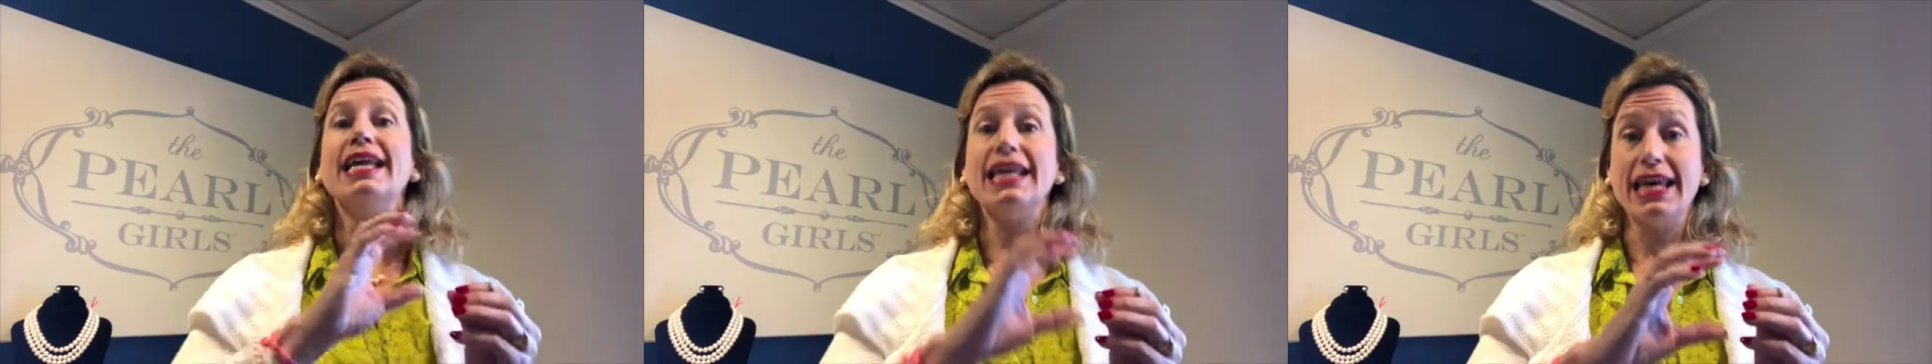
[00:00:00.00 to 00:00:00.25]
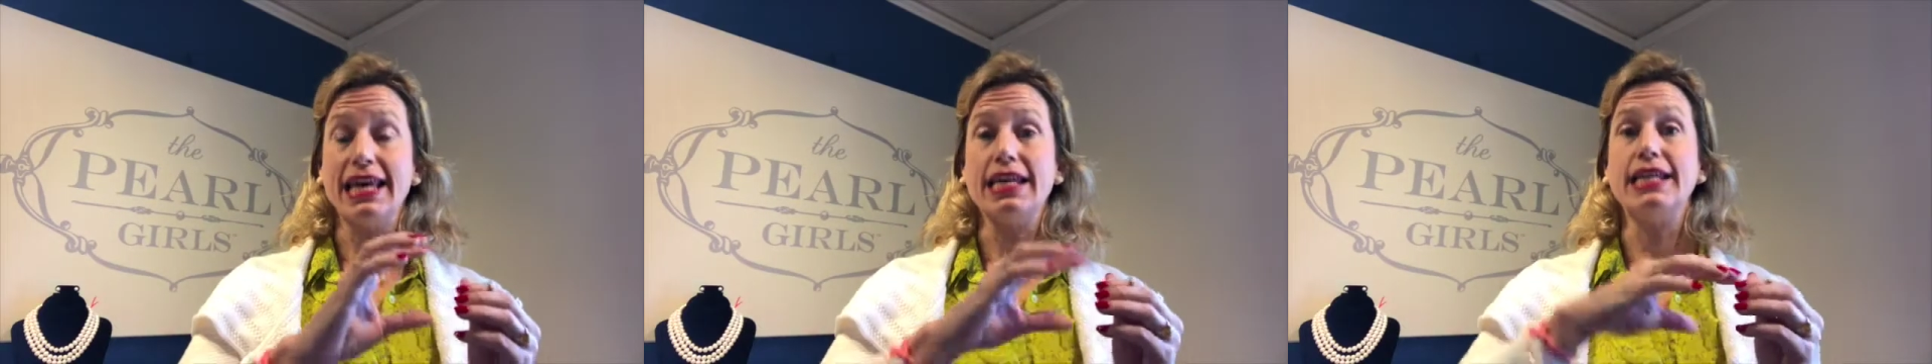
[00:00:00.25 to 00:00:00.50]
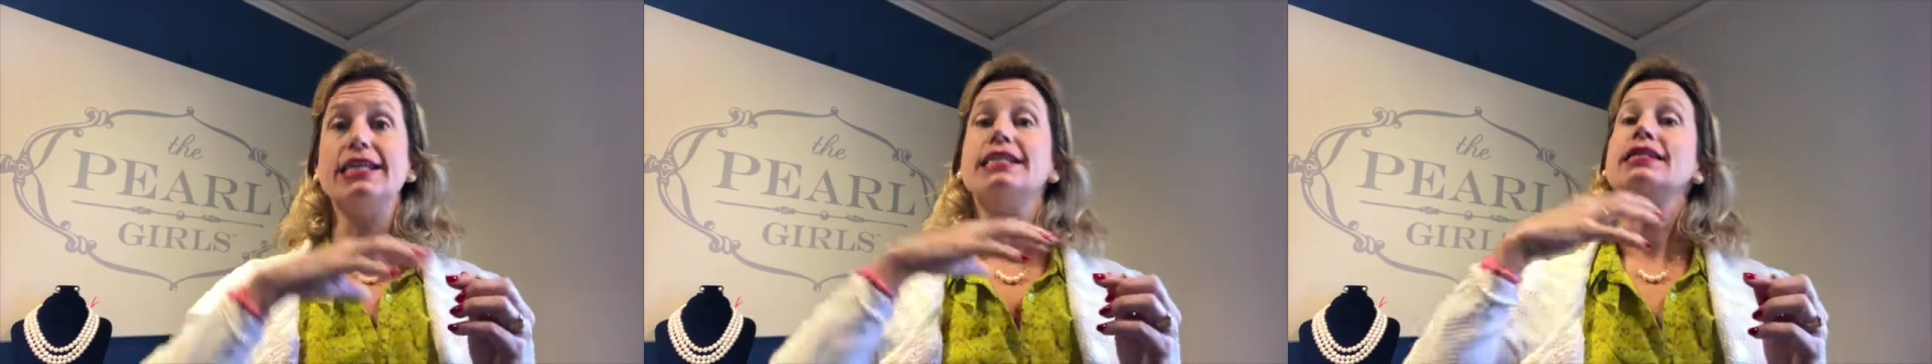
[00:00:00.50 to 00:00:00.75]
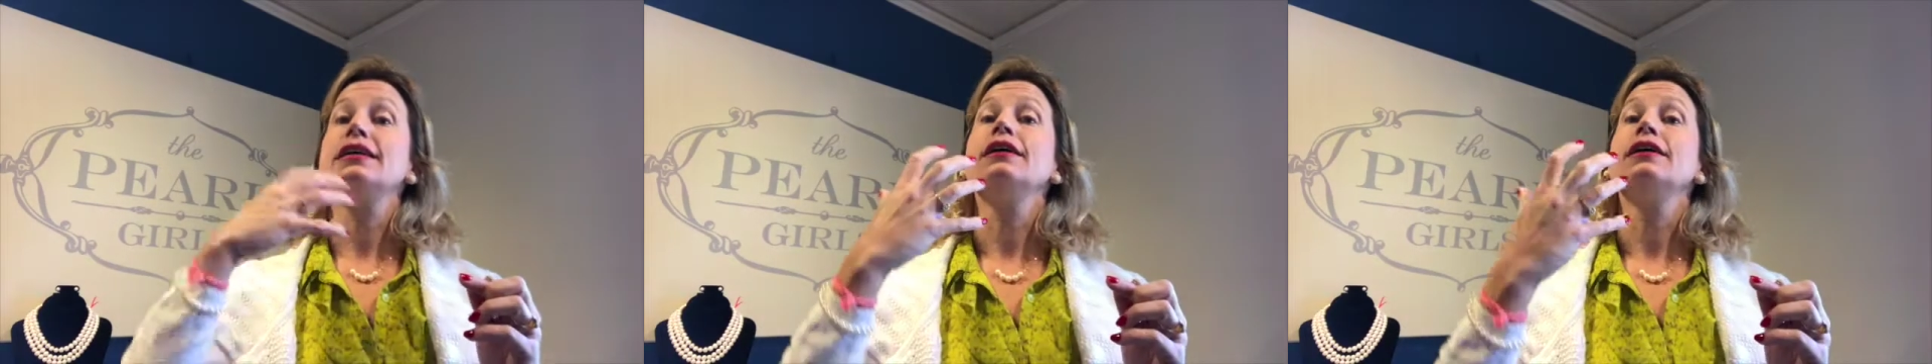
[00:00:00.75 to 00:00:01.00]

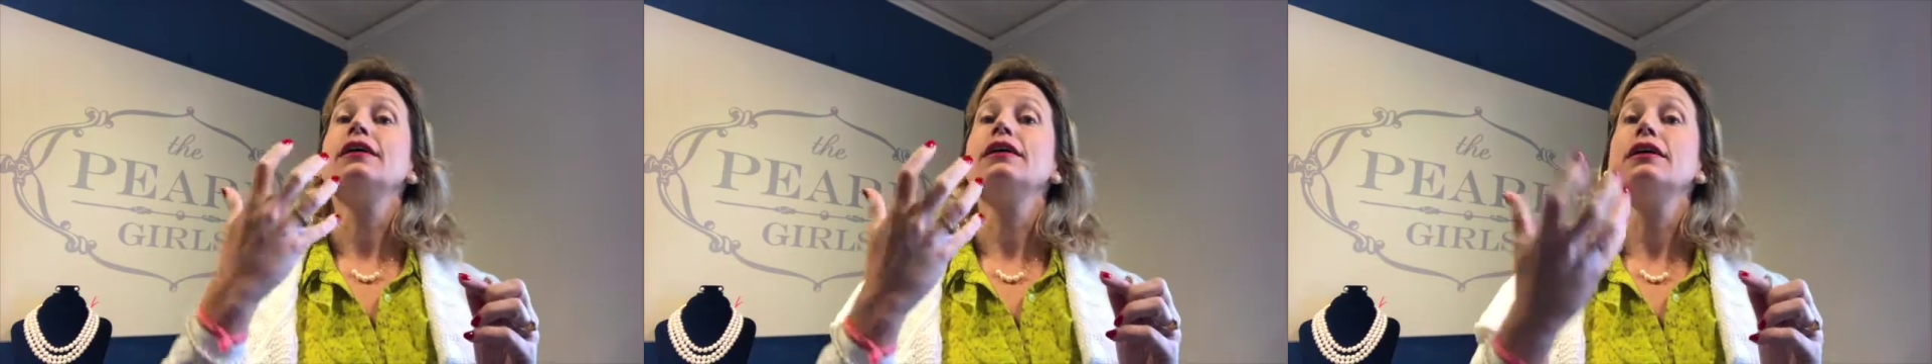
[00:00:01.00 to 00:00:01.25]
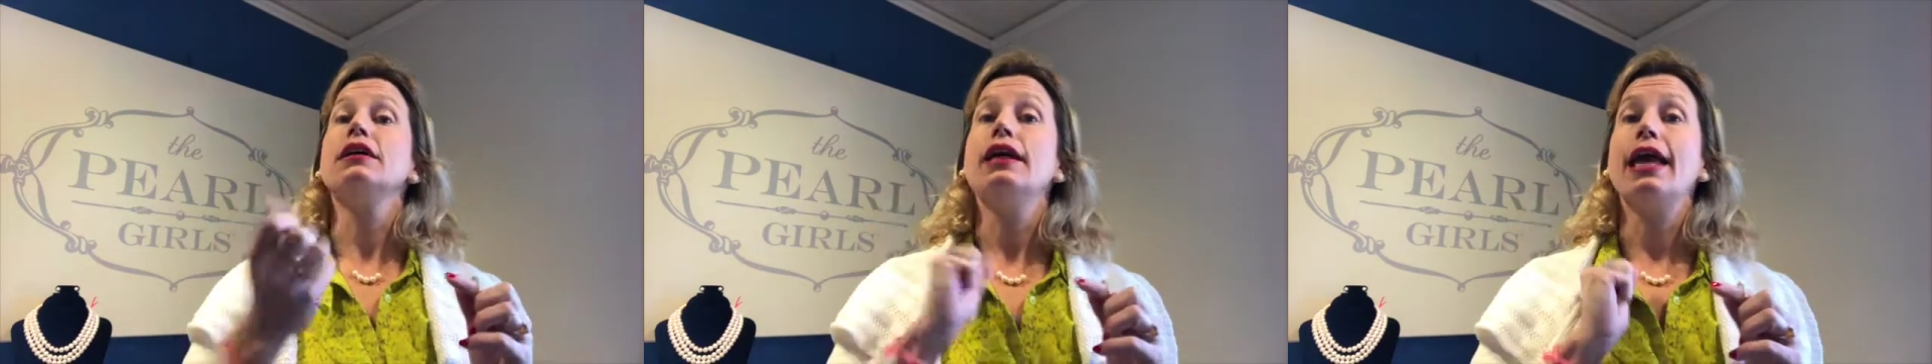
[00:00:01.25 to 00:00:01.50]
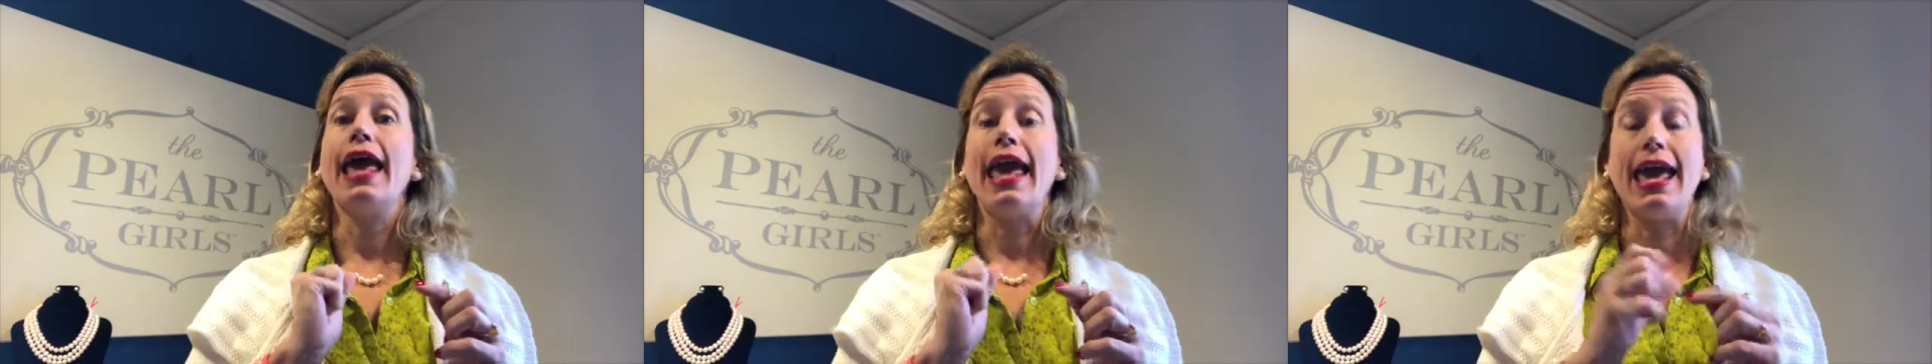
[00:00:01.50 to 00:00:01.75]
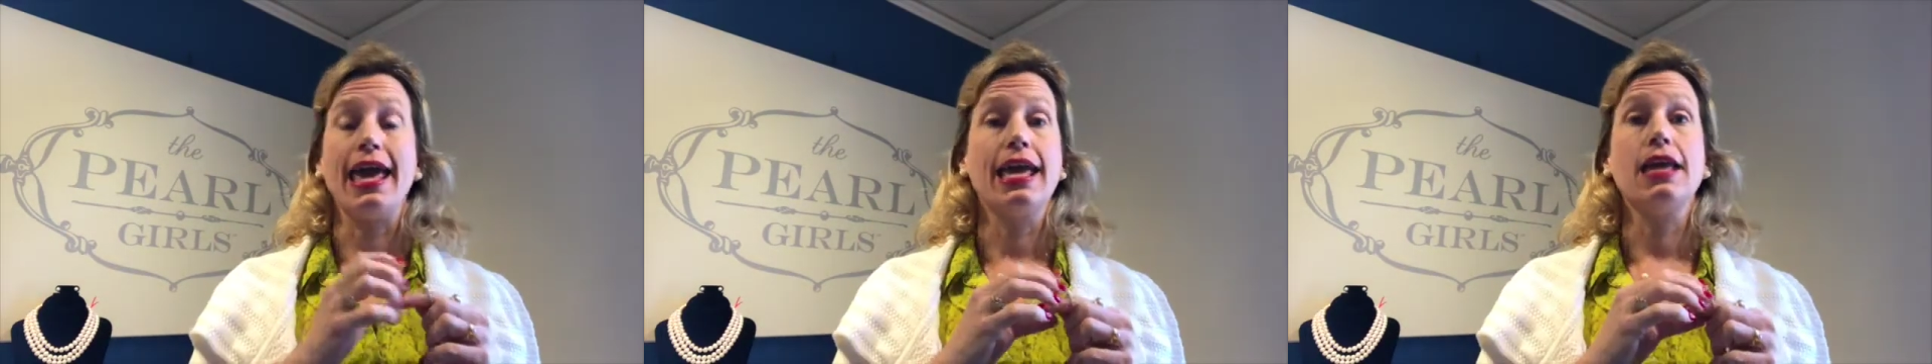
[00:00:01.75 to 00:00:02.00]
is
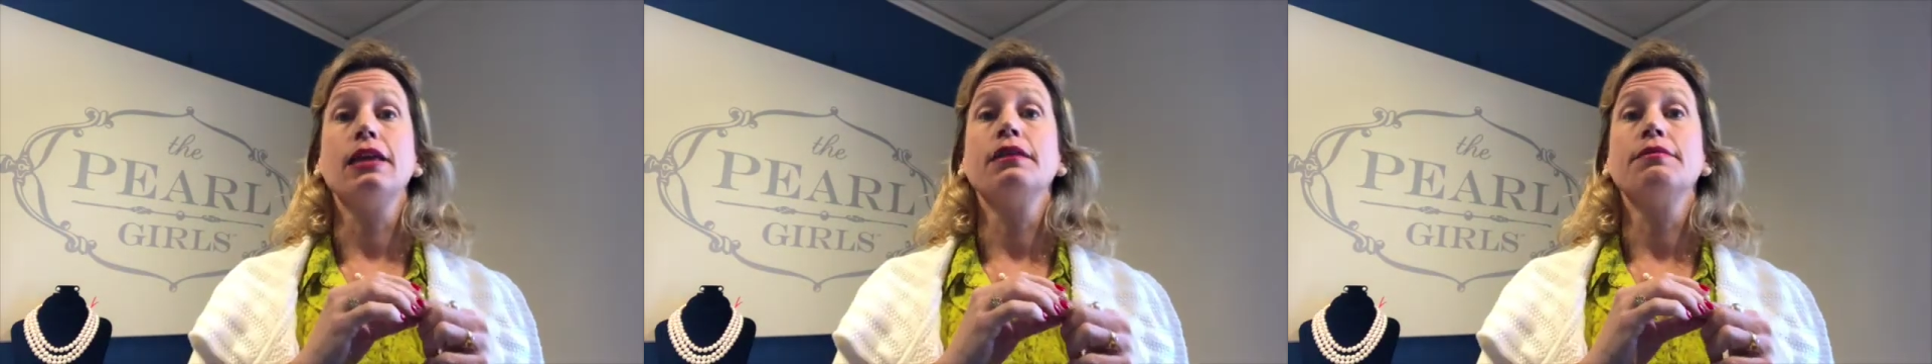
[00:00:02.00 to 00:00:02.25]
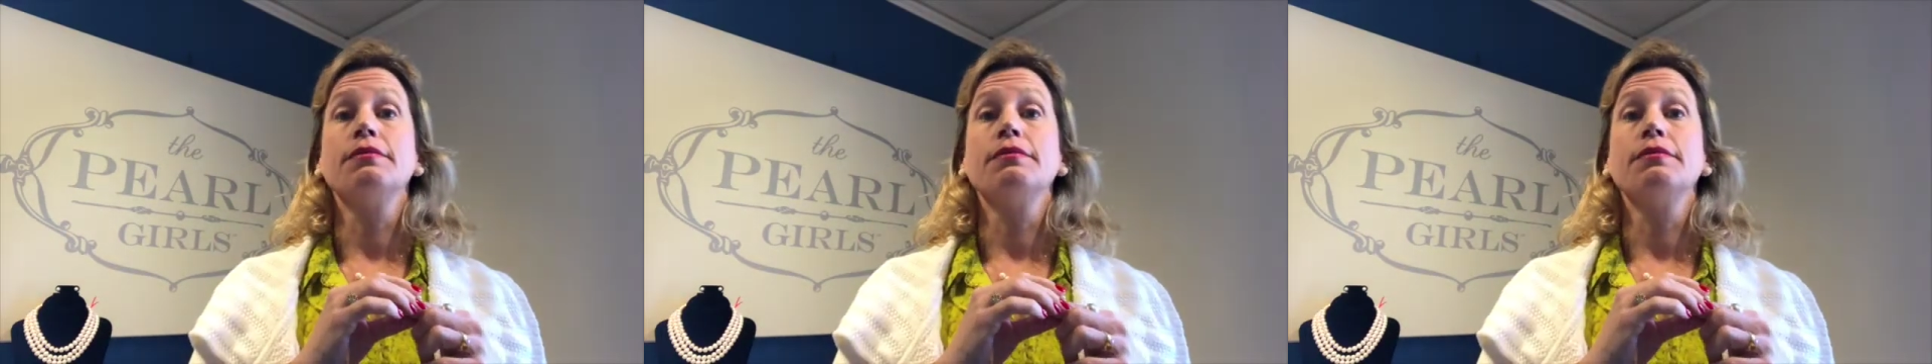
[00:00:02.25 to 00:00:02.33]
a